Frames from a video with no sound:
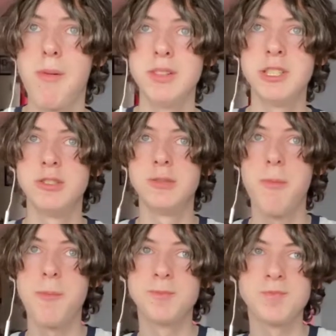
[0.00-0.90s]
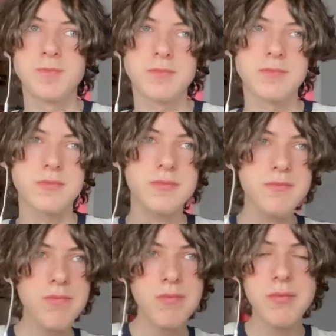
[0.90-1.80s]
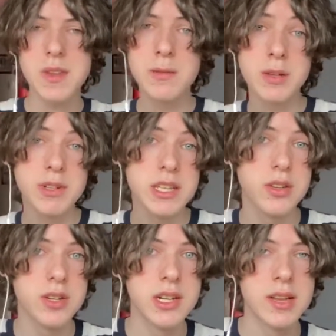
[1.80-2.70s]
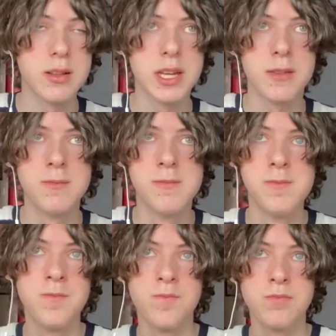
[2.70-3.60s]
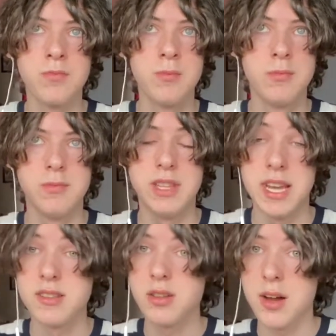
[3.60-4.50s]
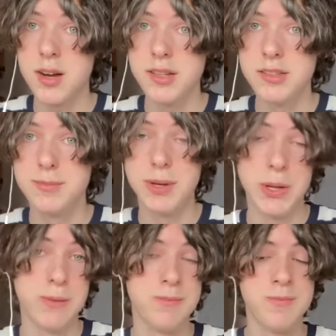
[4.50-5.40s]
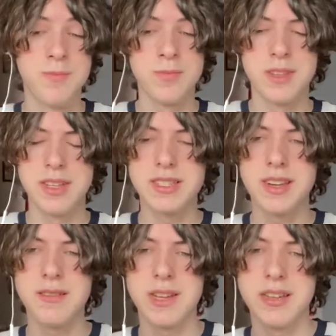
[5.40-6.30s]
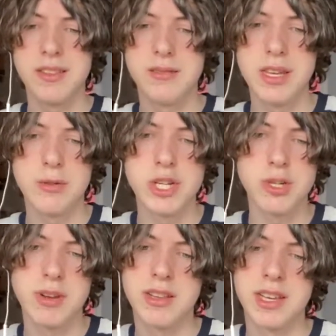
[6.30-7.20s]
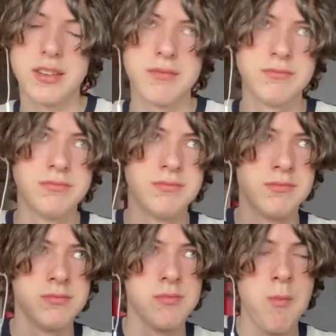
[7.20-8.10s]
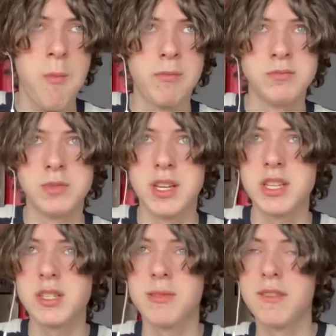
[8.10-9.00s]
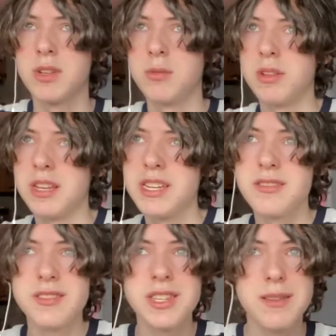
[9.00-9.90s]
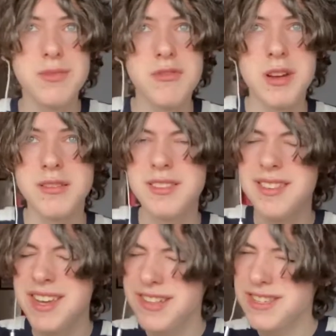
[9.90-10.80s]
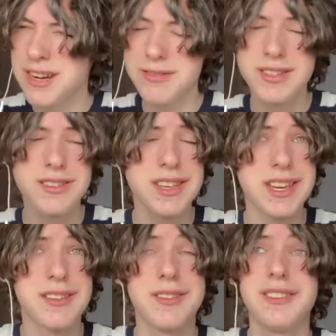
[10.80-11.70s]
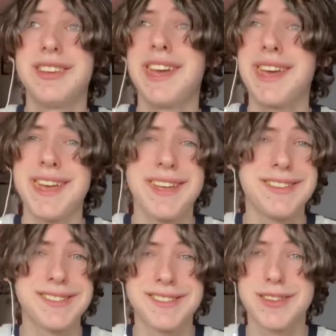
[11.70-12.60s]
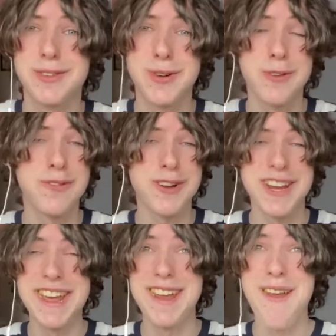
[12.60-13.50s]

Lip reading: and I'm not really good at like dance art, but it's kind of like they were showing like the history of their relationship throughout the dance, and I was just like, yes, go for it.